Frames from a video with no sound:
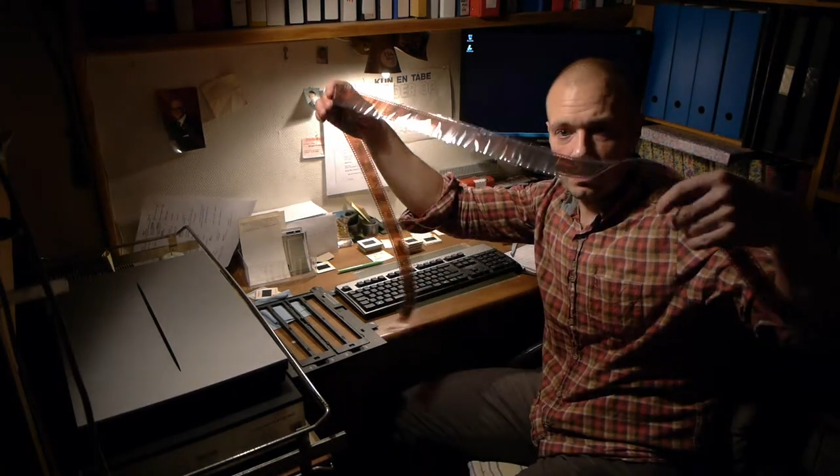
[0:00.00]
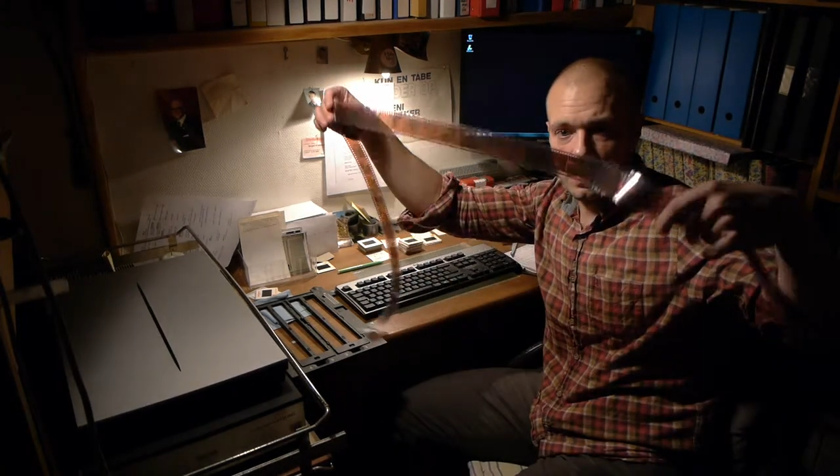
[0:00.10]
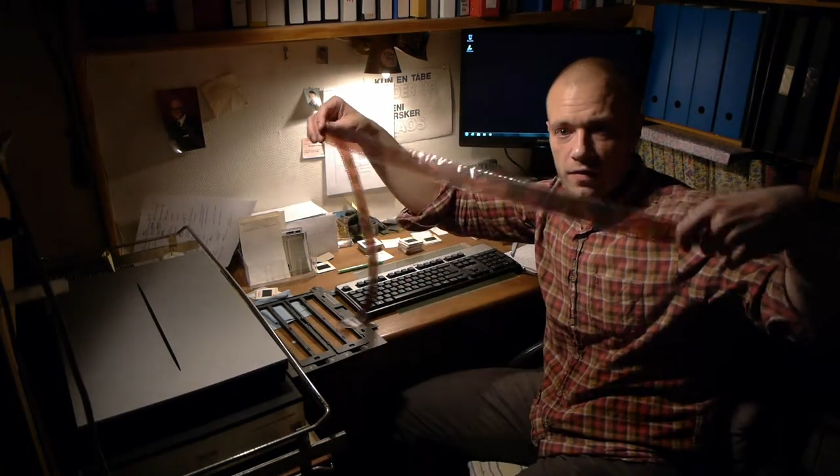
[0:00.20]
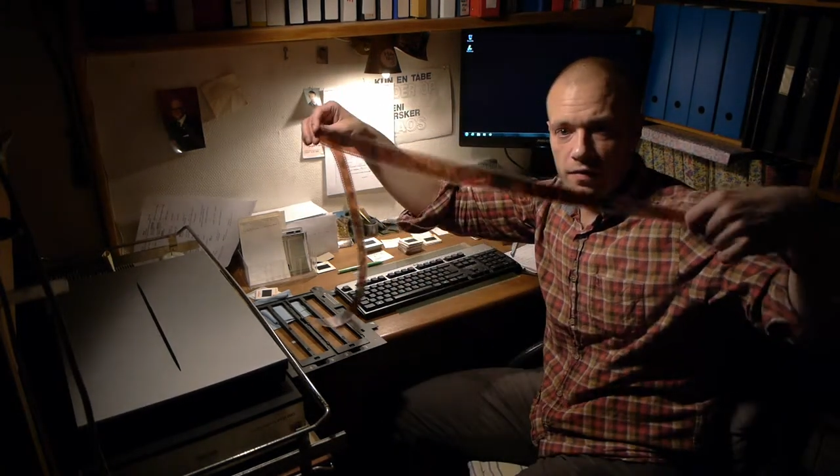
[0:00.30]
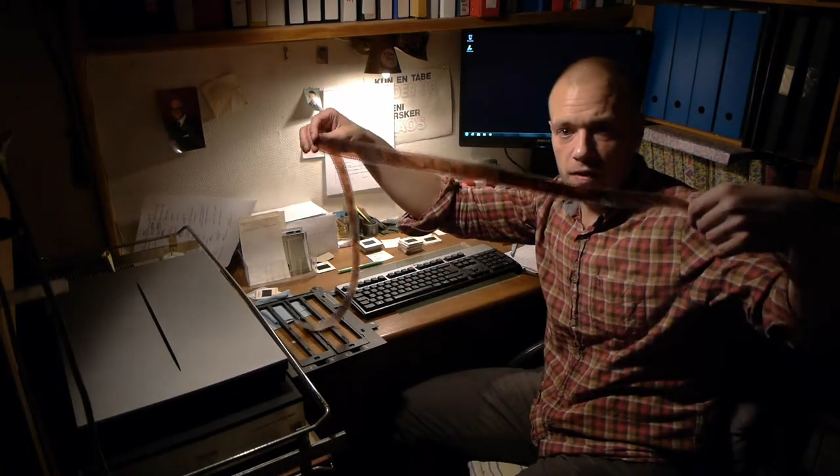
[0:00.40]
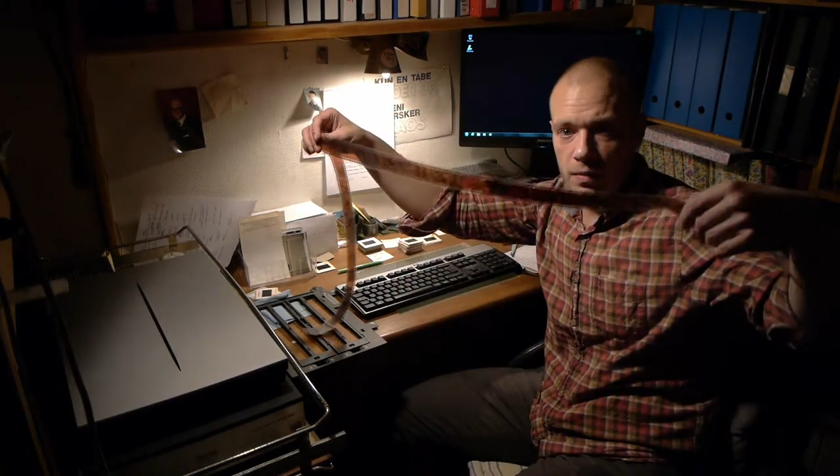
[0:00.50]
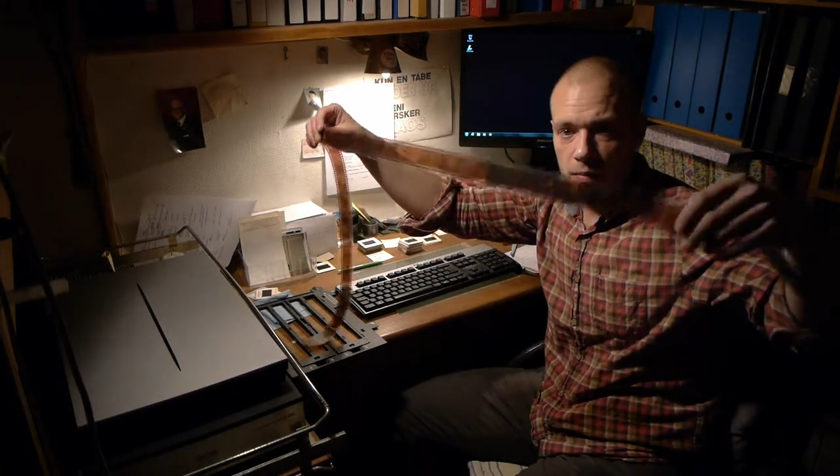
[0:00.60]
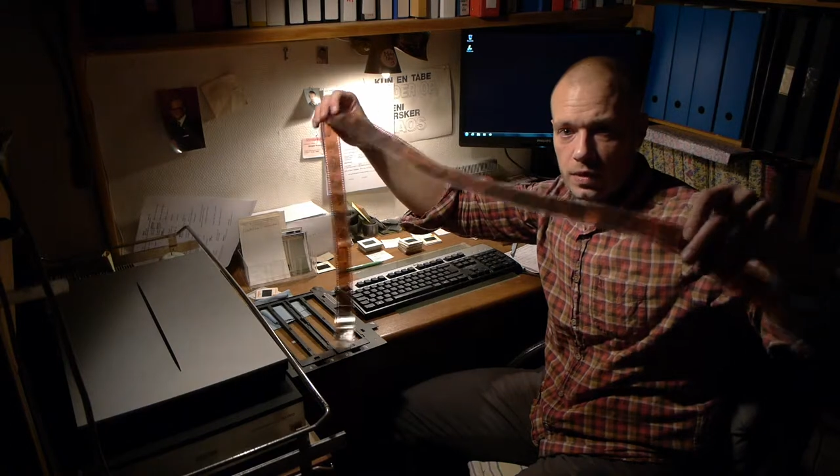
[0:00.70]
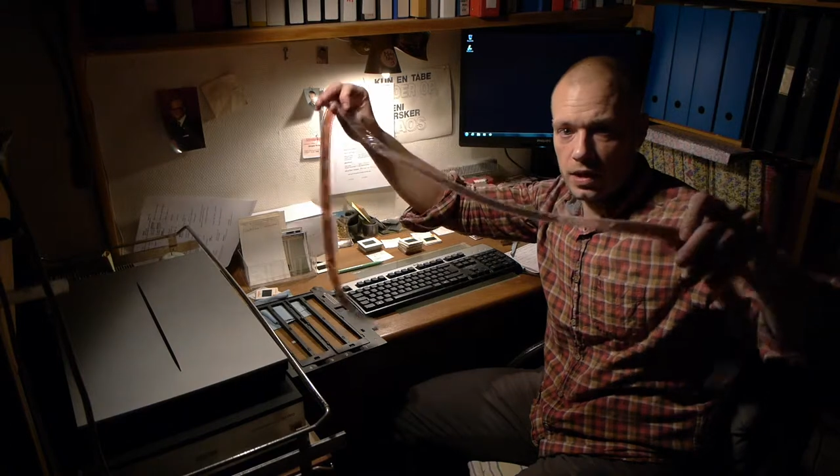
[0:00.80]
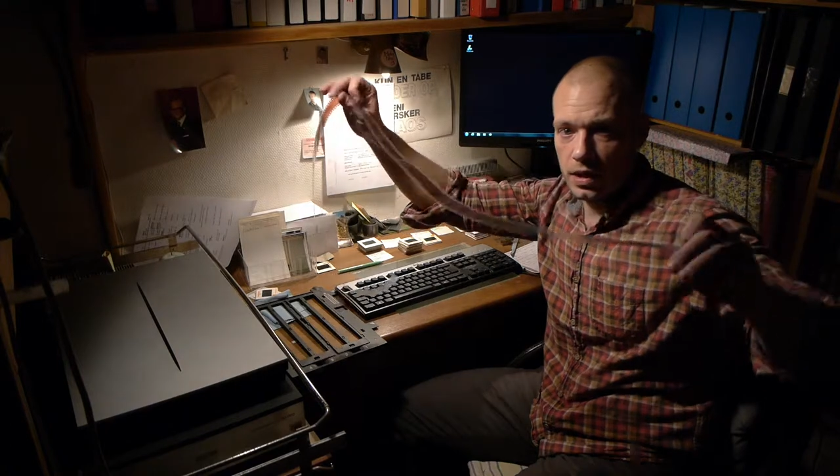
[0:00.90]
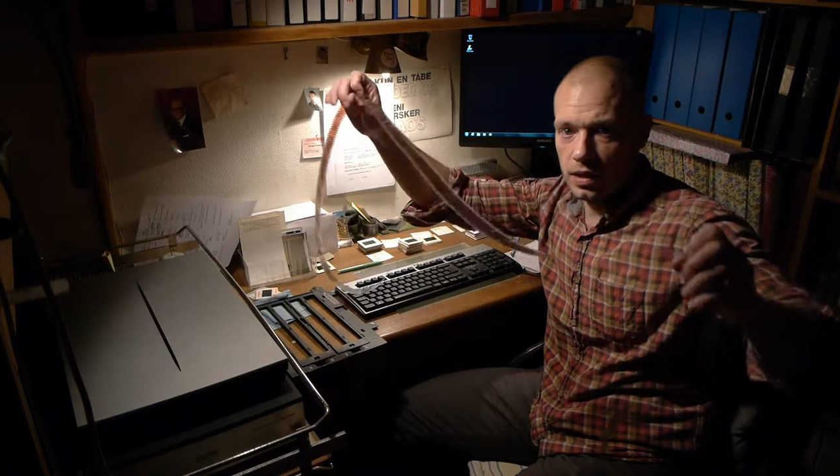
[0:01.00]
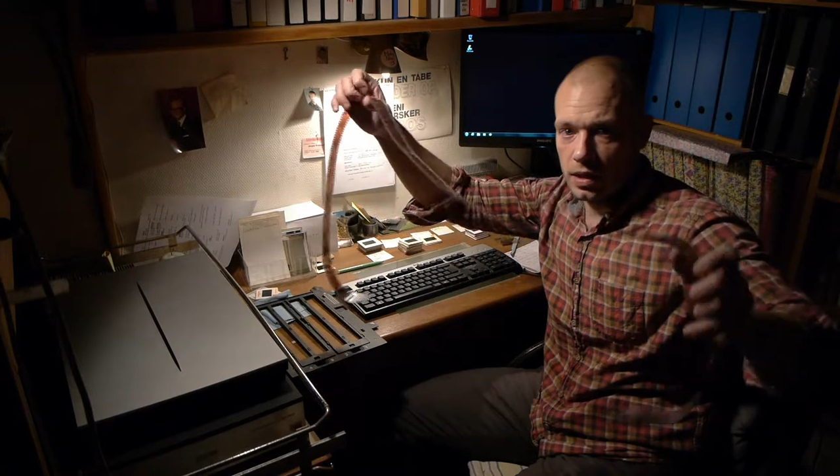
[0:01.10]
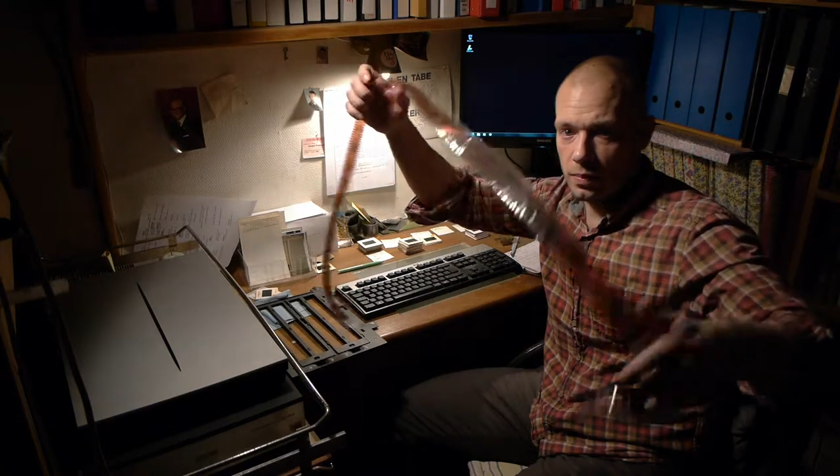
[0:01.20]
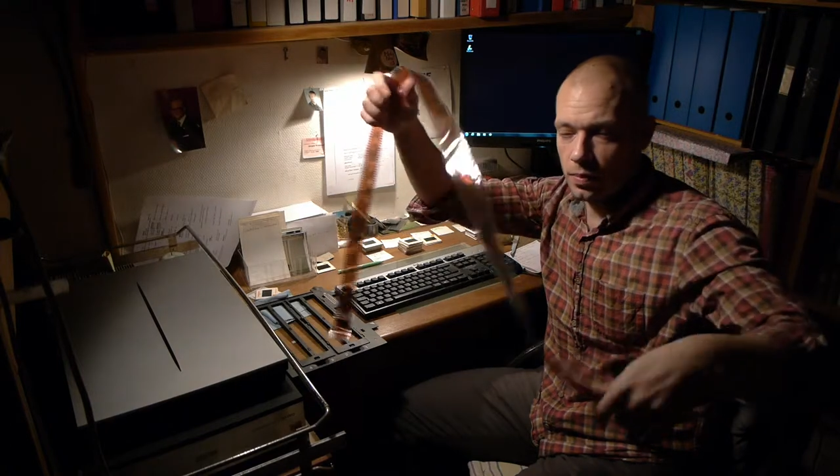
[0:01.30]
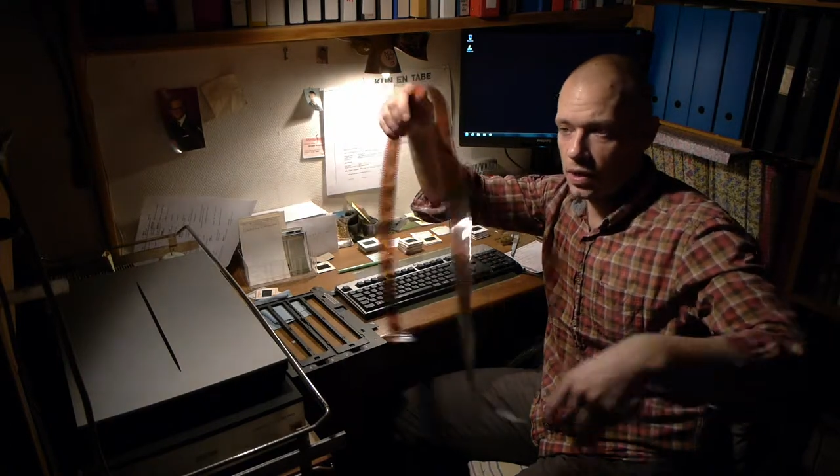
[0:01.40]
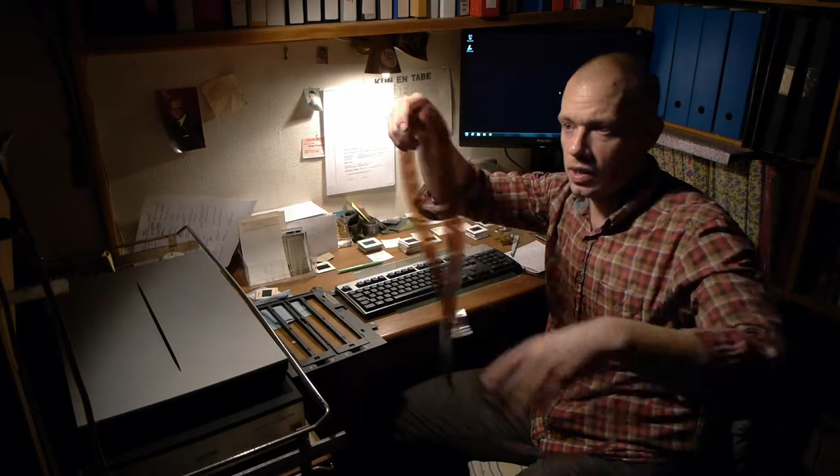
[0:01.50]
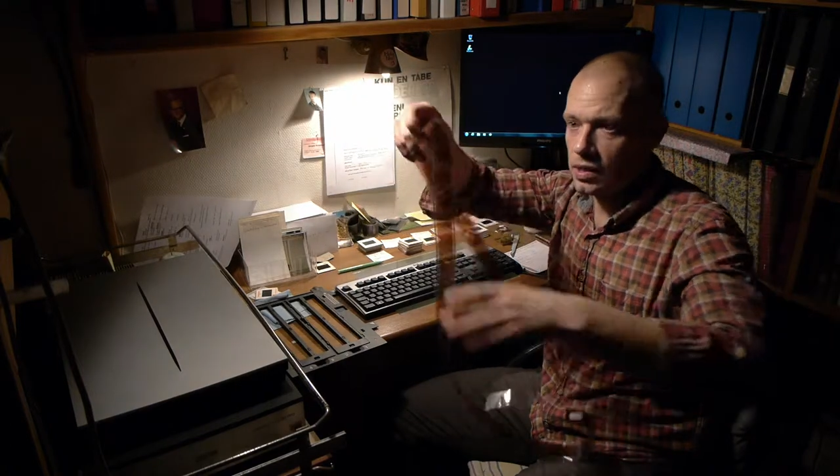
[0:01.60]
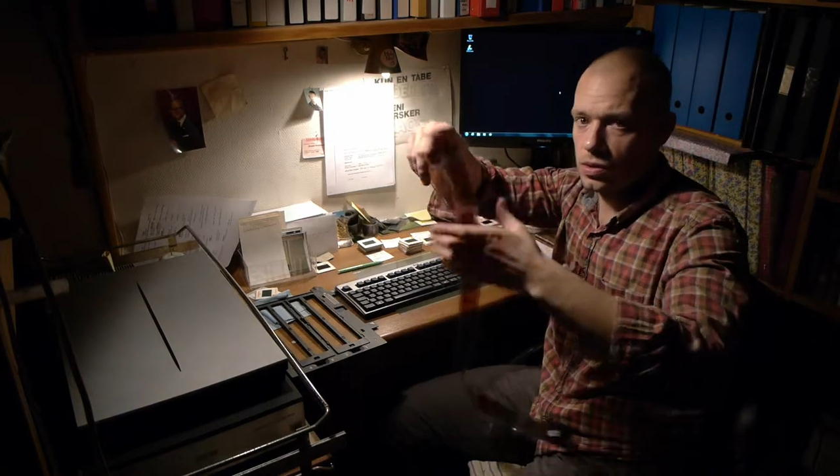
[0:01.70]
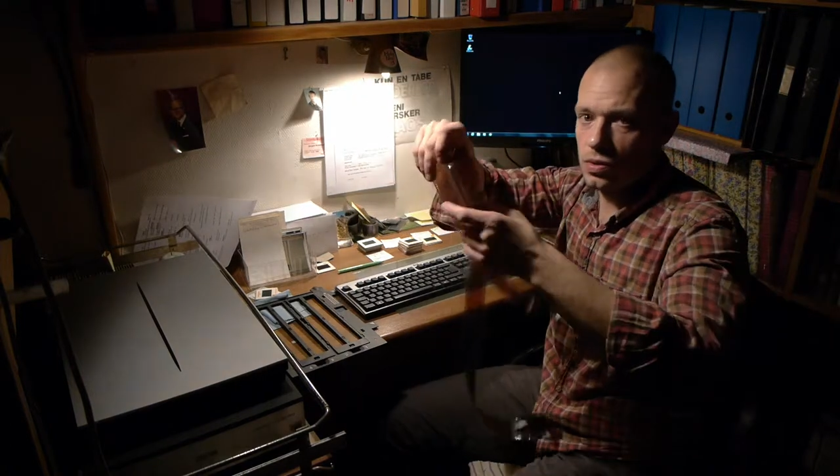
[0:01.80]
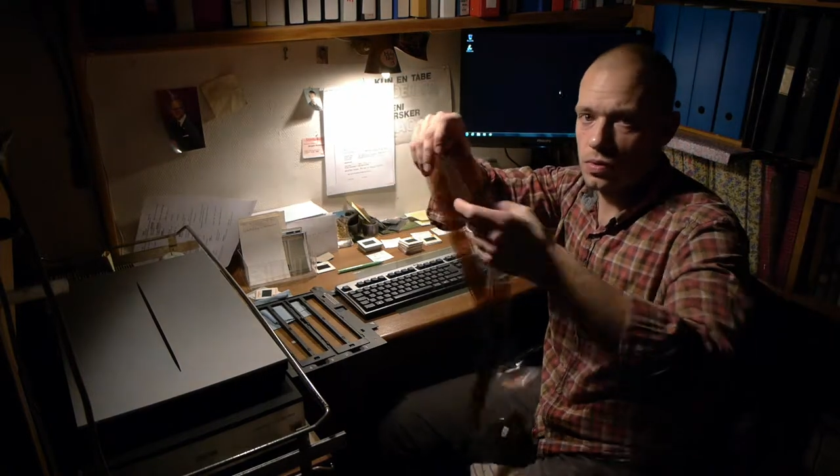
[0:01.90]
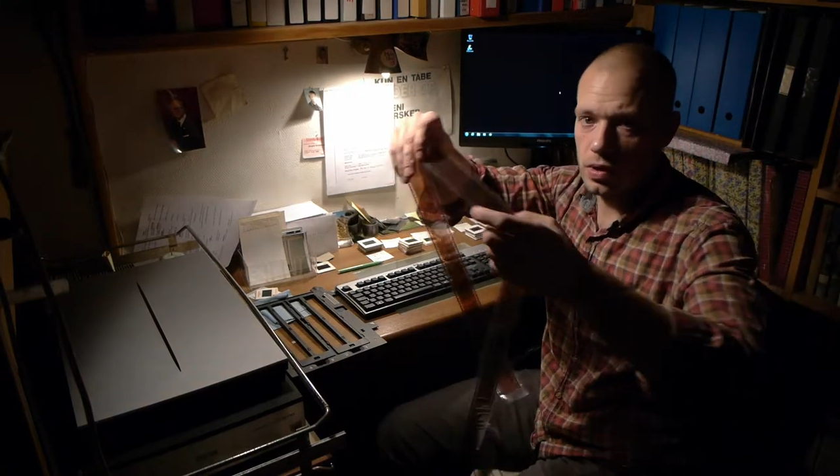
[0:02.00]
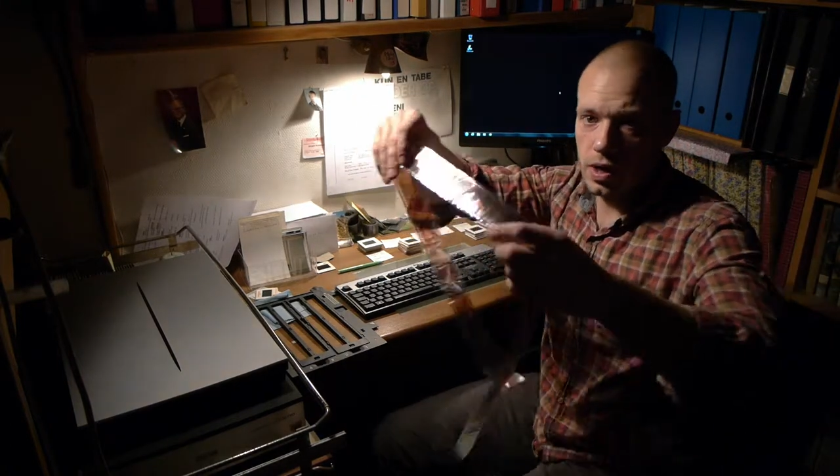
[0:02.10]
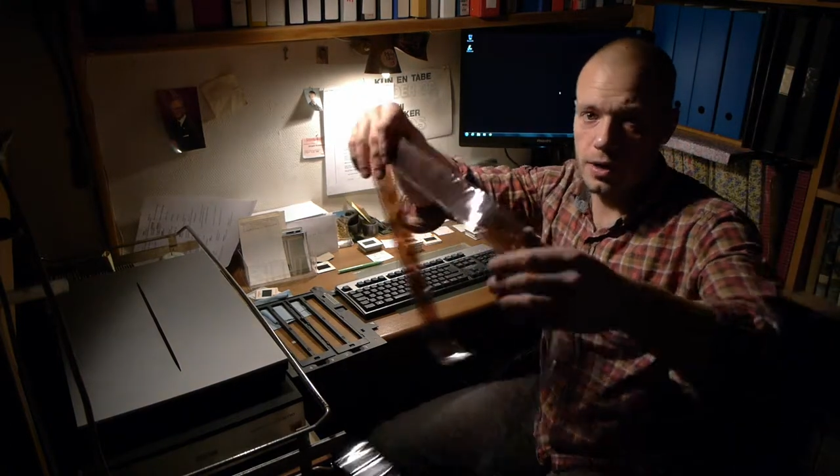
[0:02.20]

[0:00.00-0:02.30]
my film being put into